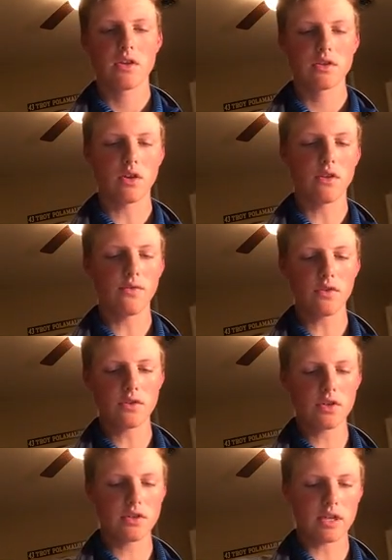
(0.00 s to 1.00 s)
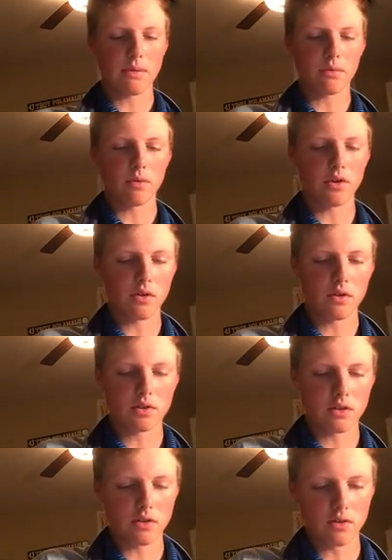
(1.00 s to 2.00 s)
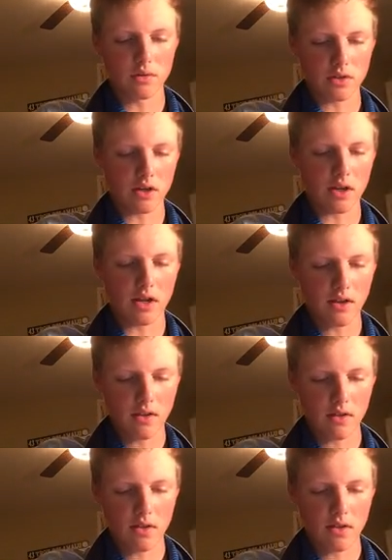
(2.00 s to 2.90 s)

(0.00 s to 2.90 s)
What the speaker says: So the first example we're going to use today